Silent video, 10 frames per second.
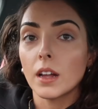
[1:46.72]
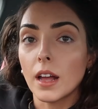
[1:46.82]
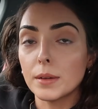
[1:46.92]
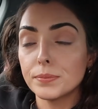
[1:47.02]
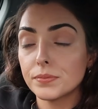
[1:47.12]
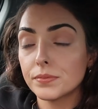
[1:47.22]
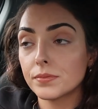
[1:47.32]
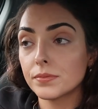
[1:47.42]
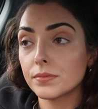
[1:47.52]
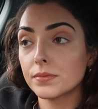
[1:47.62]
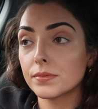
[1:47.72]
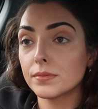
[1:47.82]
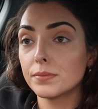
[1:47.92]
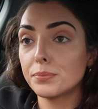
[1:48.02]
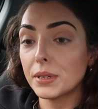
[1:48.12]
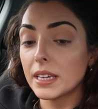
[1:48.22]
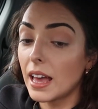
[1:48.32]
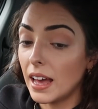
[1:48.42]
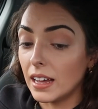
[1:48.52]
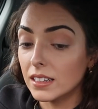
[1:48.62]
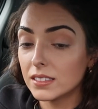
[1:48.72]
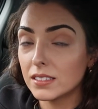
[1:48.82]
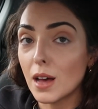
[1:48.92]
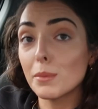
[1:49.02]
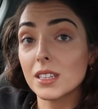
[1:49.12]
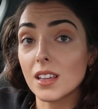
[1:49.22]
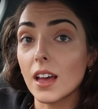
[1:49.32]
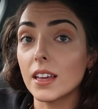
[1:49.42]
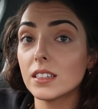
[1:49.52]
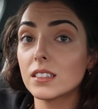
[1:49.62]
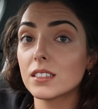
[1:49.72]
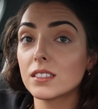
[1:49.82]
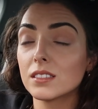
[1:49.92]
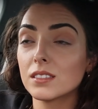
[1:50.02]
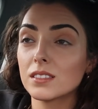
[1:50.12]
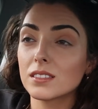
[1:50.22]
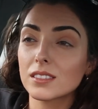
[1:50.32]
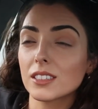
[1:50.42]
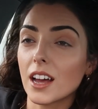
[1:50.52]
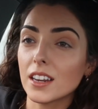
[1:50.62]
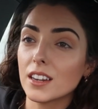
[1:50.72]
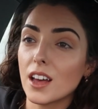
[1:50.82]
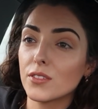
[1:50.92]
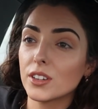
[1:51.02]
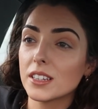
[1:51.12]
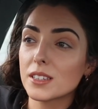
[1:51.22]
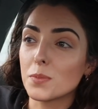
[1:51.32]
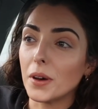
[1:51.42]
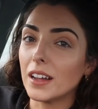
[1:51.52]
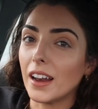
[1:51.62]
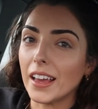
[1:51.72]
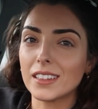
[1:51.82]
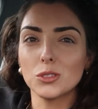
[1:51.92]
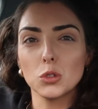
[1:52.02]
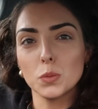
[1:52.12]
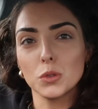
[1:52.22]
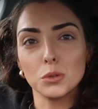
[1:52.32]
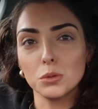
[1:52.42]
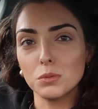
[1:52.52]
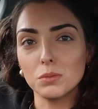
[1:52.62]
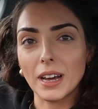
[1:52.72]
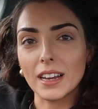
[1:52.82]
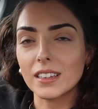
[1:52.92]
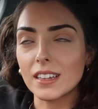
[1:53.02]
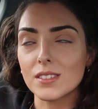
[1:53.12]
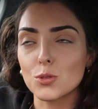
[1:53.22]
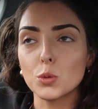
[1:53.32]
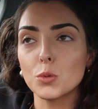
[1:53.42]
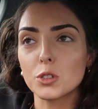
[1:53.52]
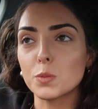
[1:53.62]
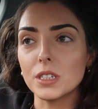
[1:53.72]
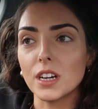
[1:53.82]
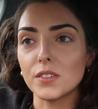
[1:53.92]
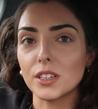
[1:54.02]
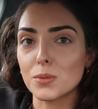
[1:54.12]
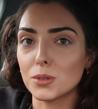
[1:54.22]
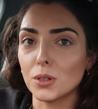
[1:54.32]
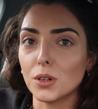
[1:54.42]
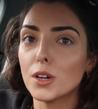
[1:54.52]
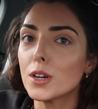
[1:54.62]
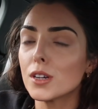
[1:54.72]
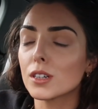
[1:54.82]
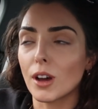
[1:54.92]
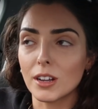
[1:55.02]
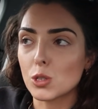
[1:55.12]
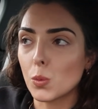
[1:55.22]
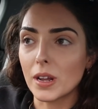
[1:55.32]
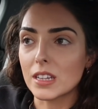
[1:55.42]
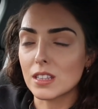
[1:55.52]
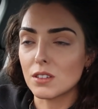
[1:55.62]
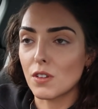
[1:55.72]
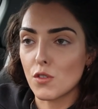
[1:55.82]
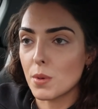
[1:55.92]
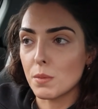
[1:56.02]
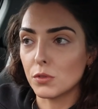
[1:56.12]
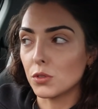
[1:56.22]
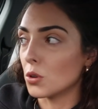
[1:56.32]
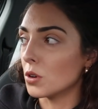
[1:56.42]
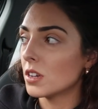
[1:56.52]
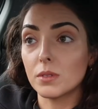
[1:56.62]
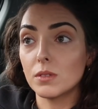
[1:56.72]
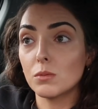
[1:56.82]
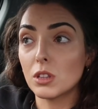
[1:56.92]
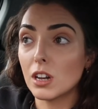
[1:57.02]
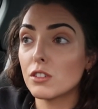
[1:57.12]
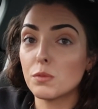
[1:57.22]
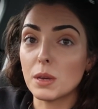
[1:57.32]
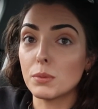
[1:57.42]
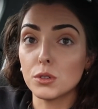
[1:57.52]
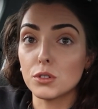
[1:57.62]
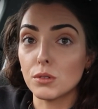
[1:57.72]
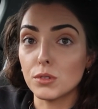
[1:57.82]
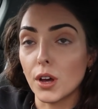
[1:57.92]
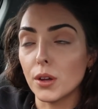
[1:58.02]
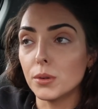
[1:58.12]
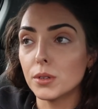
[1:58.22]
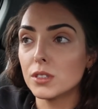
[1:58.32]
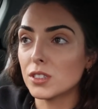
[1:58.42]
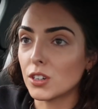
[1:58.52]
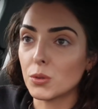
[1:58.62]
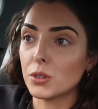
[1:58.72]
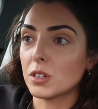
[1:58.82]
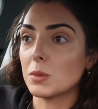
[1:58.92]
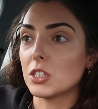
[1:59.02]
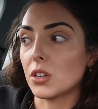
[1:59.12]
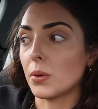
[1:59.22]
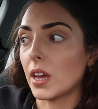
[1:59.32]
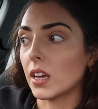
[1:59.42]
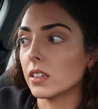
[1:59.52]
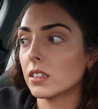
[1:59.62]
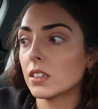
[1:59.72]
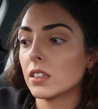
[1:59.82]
Um, but yeah, I'm excited kind of nervous but like normal like it's normal to be nervous when you're going to a place that you've never been before with a load of people you don't know don't know what you're going to be doing